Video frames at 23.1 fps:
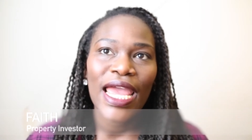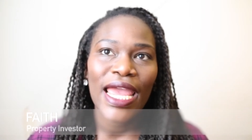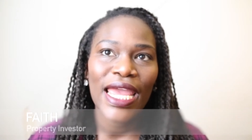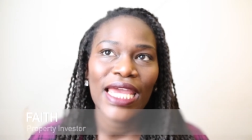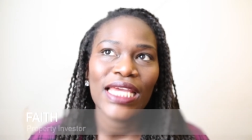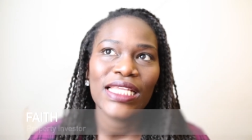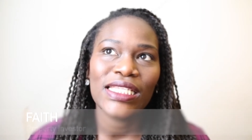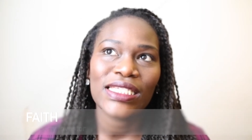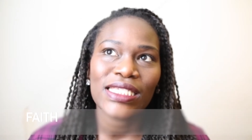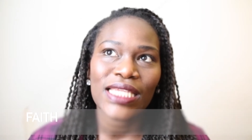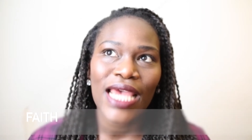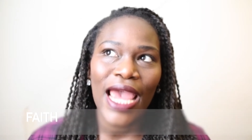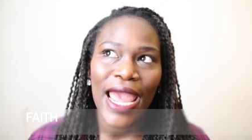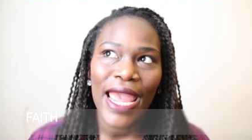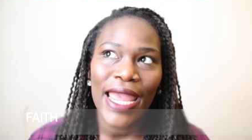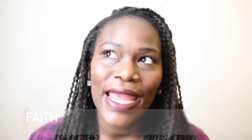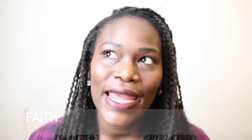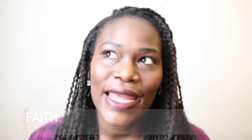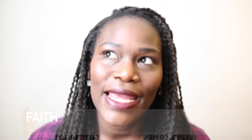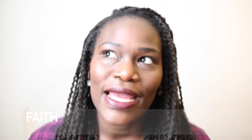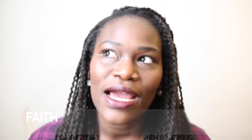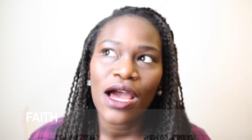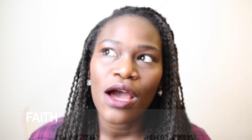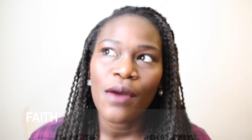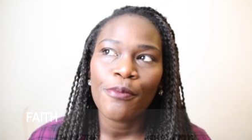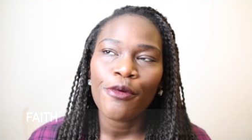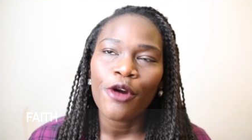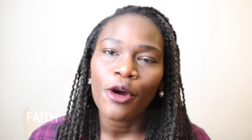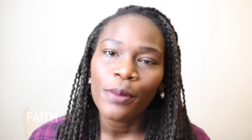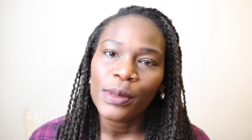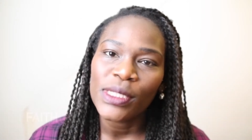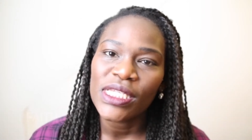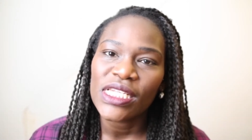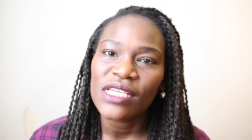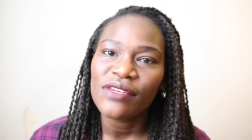It's a
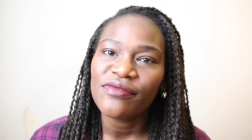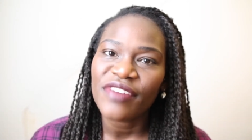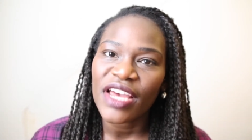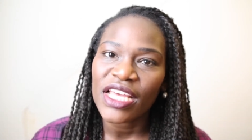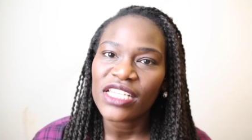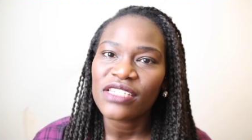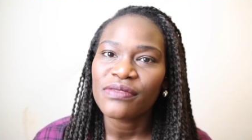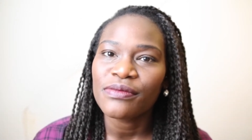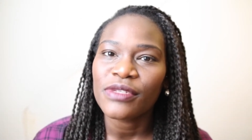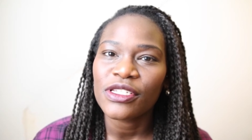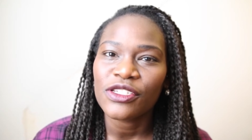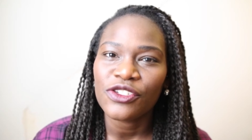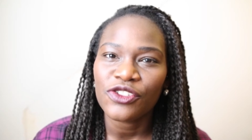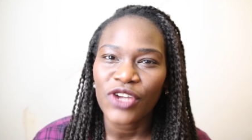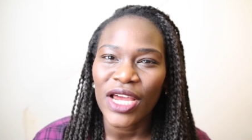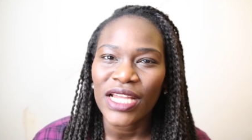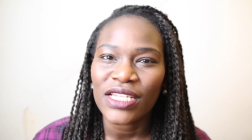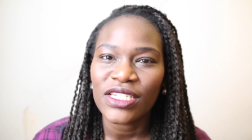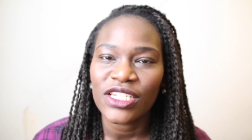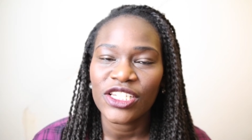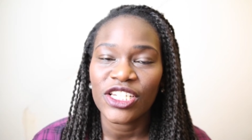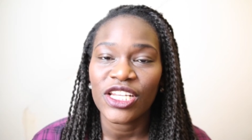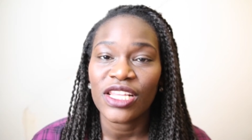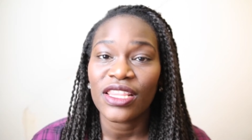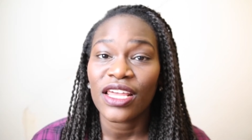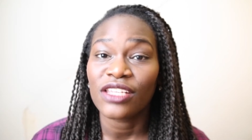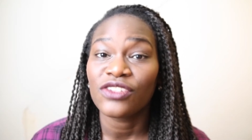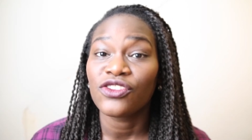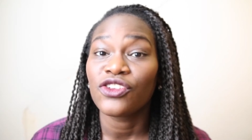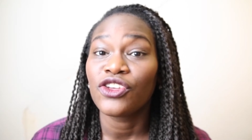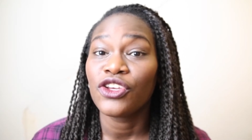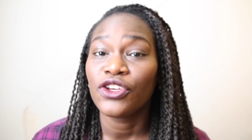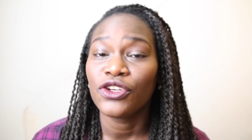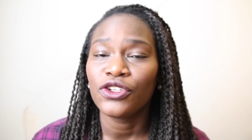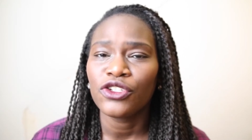property investment strategy
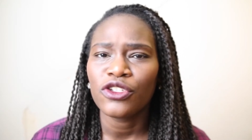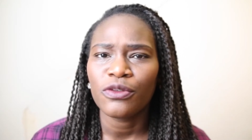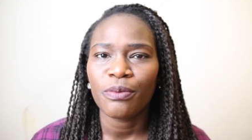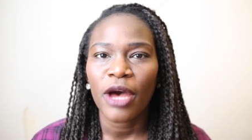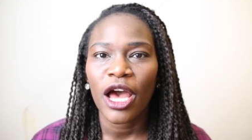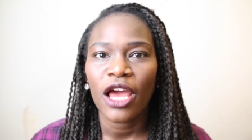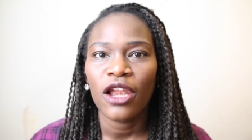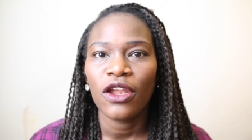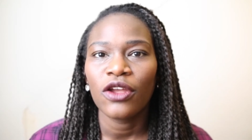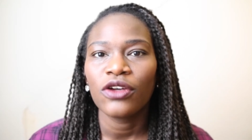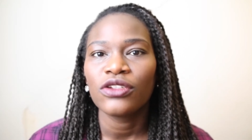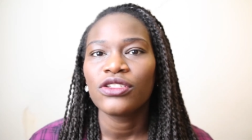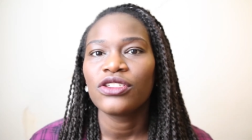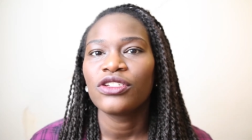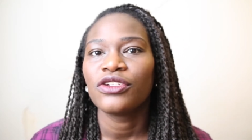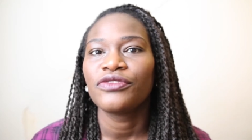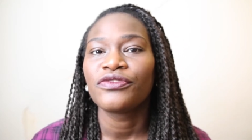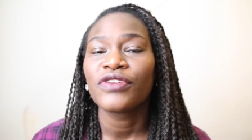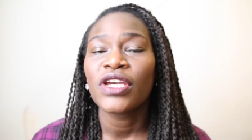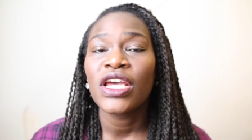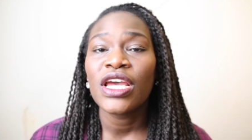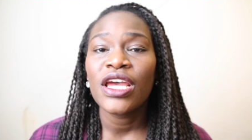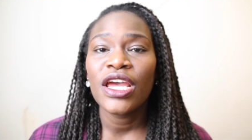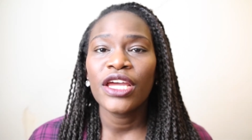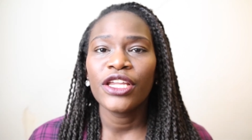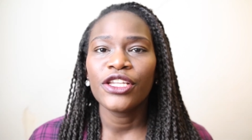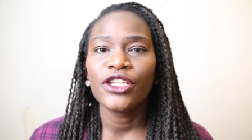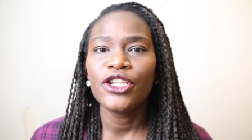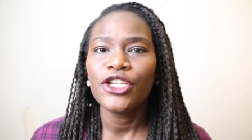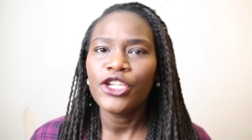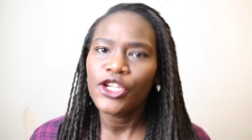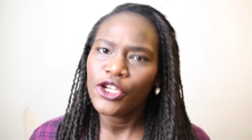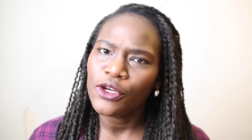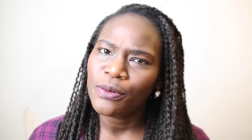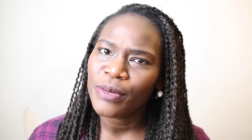that's used by a lot of
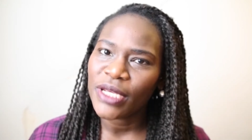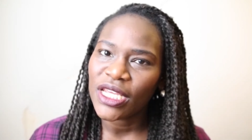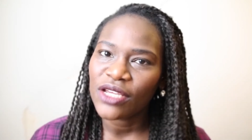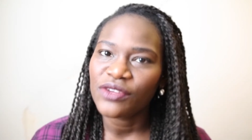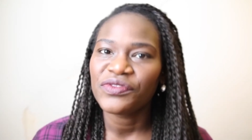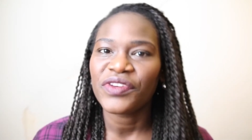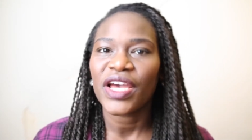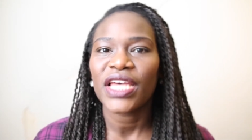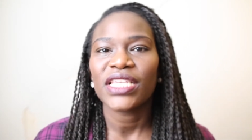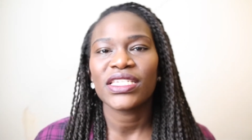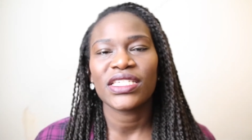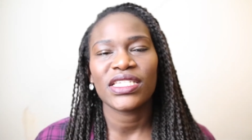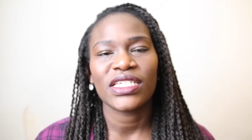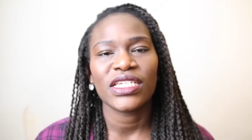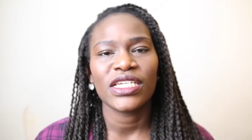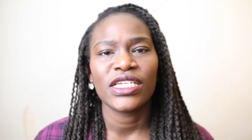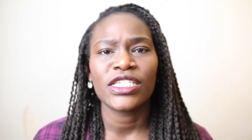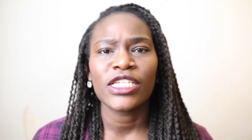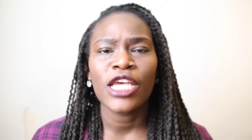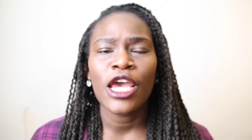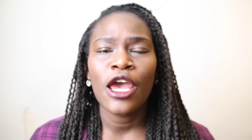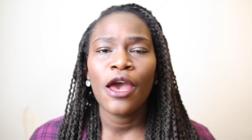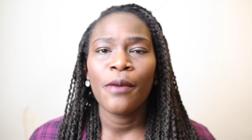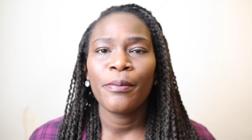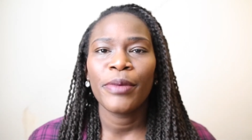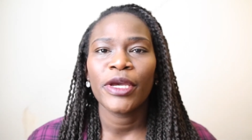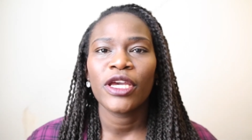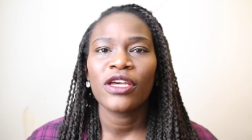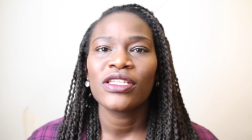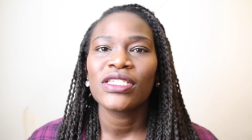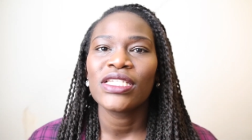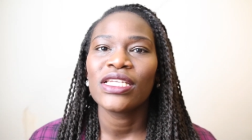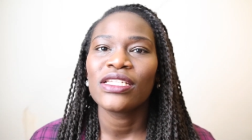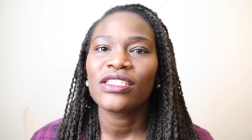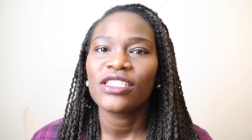newbie investors
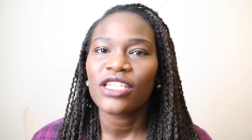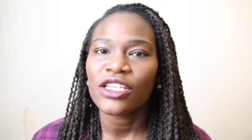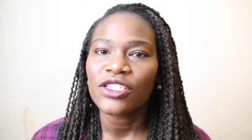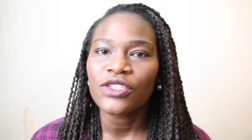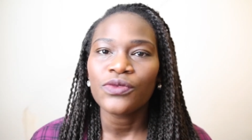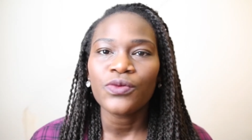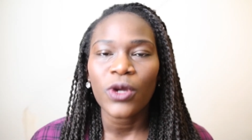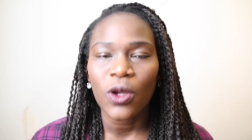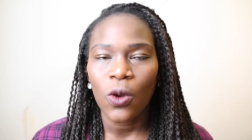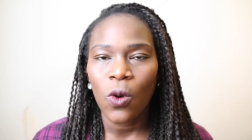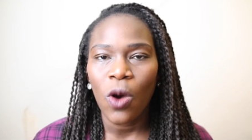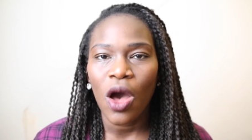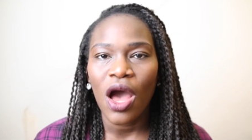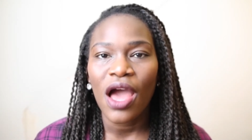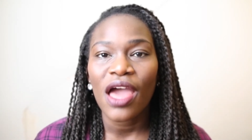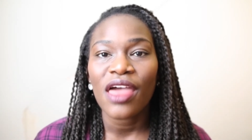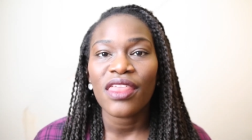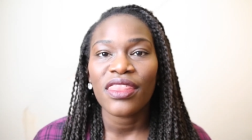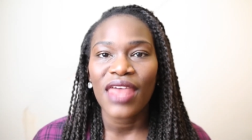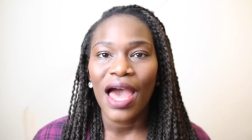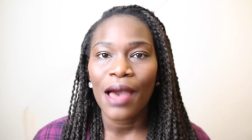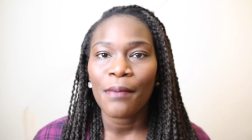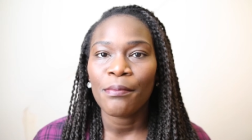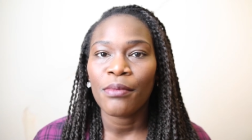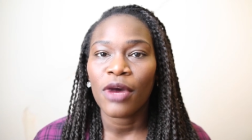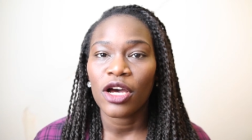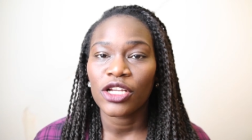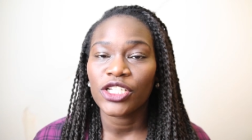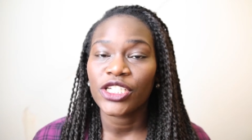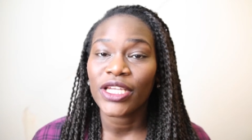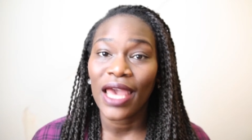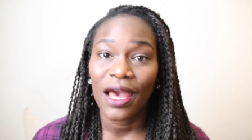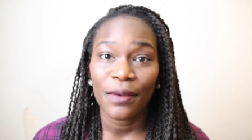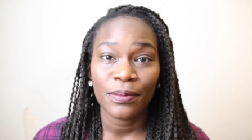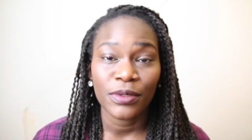because it doesn't require that
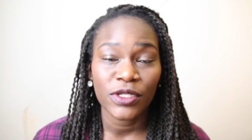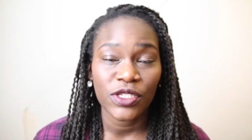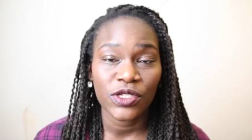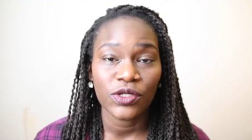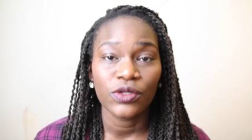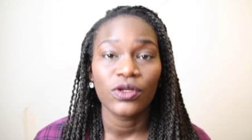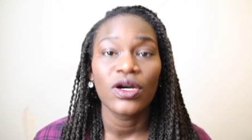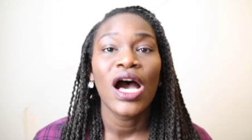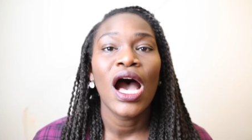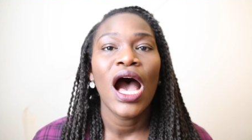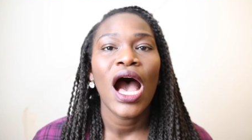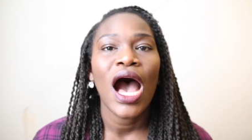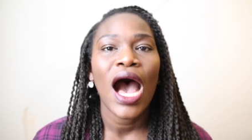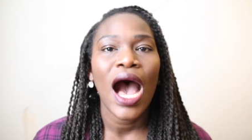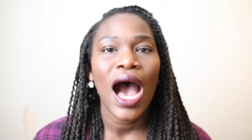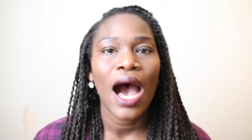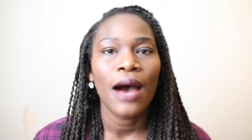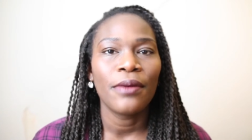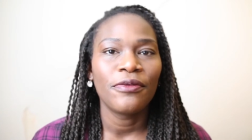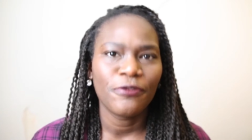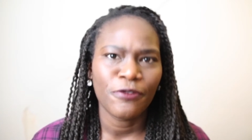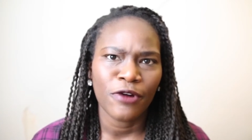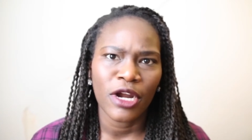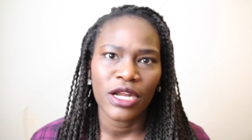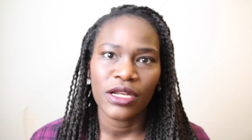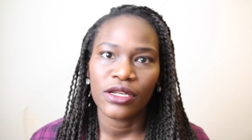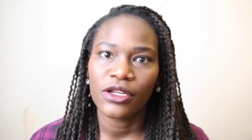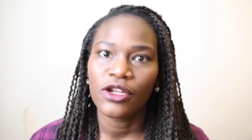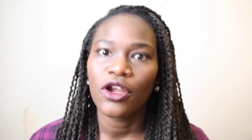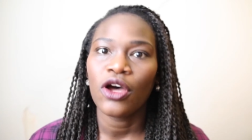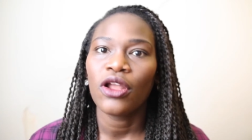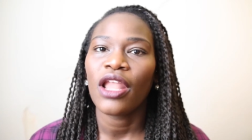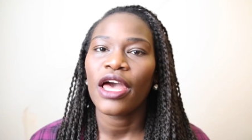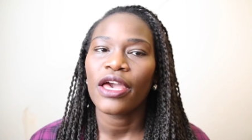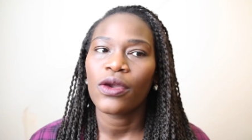much capital up front,
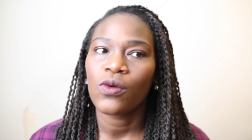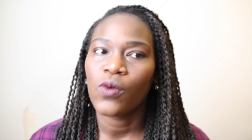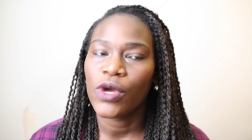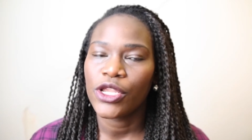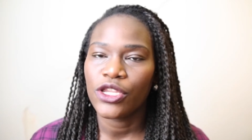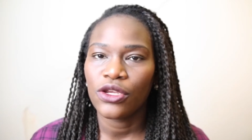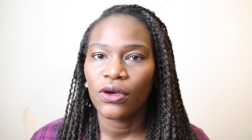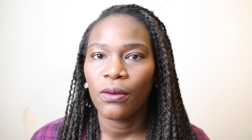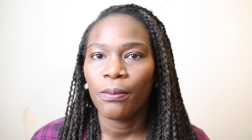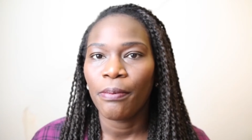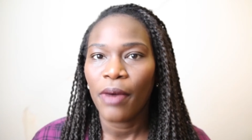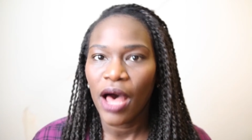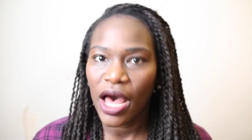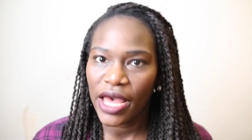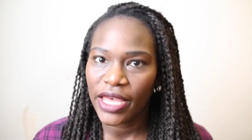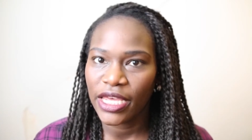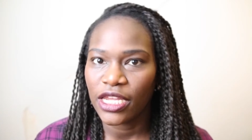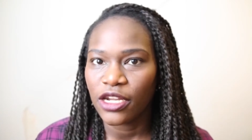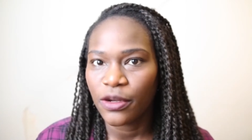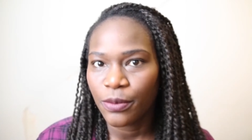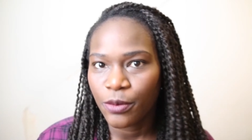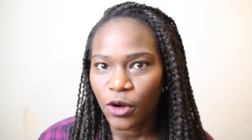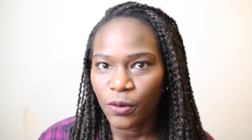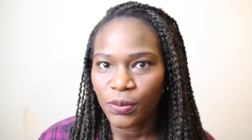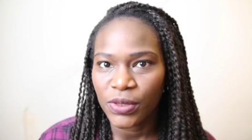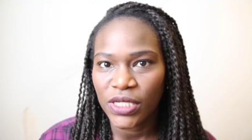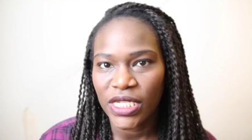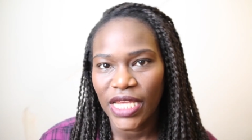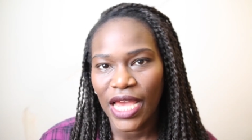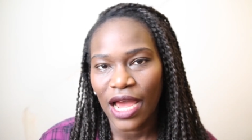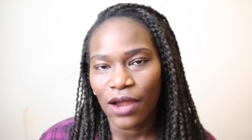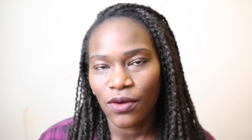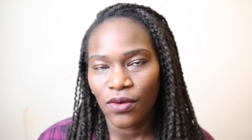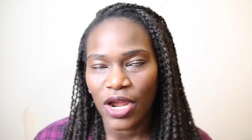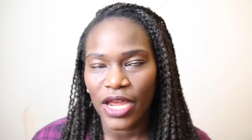not like when you're buying a
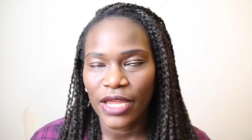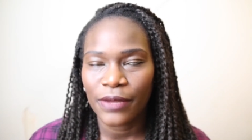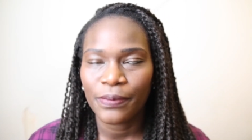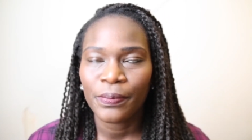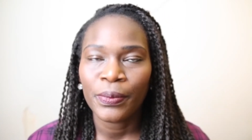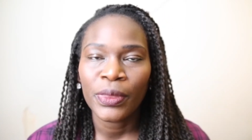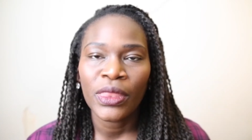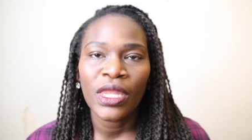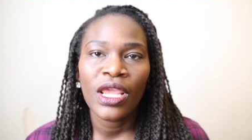property outright.